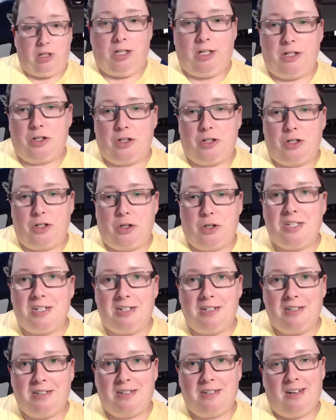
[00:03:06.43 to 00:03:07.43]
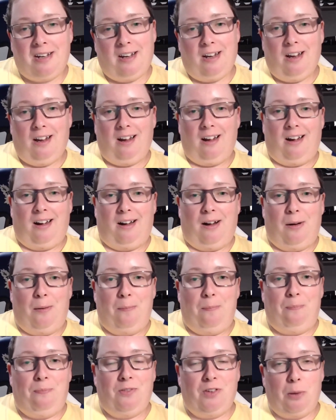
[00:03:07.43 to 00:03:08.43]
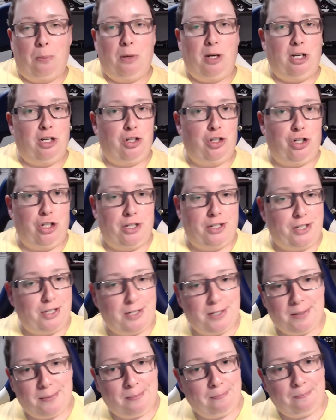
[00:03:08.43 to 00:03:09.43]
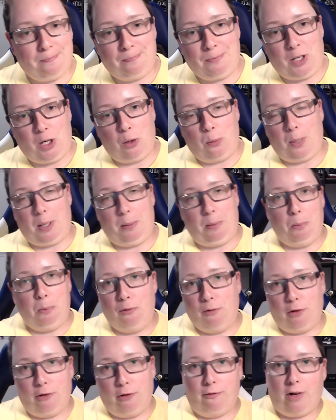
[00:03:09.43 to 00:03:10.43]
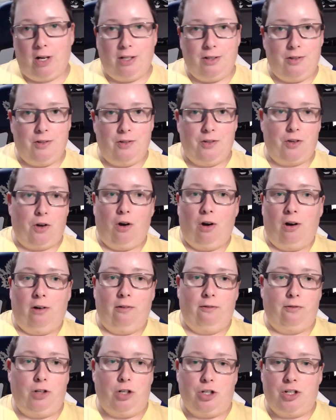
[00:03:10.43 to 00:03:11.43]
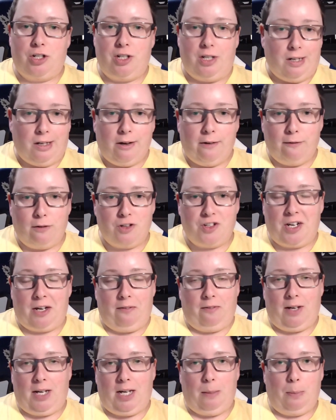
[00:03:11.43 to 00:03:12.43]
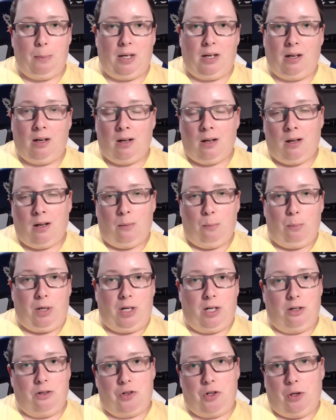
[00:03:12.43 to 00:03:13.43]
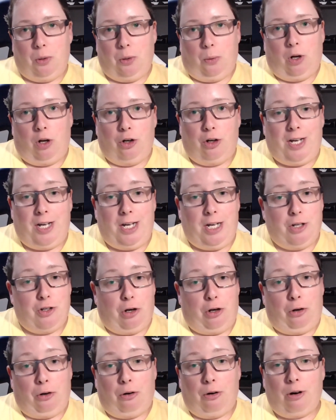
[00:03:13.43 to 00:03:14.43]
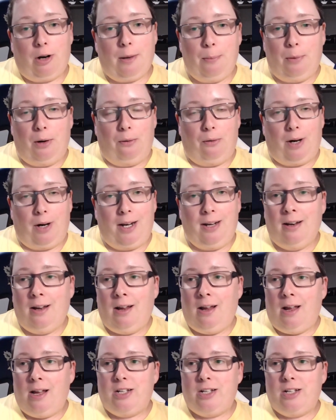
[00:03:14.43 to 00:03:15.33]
that it is coincidence. Um, somebody's just you know, maybe moving their funds off just for safekeeping because, you know, not your keys, not your crypto, right?